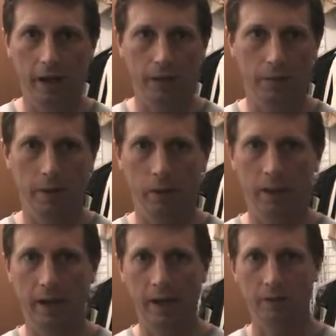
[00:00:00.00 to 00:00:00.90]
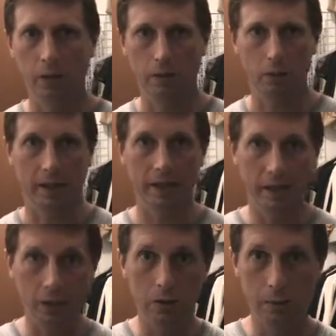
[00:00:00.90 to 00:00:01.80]
and in looking after you is trying to
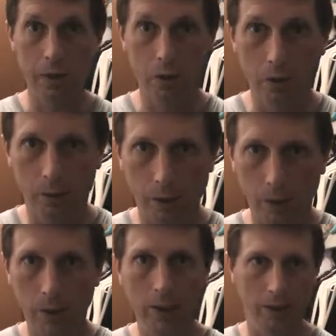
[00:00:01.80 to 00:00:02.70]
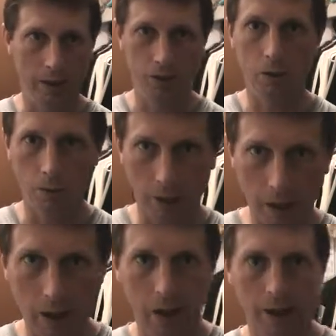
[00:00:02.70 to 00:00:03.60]
get you to be a good employee, to get you to work
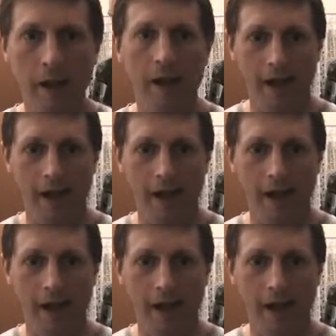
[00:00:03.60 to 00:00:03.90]
hard.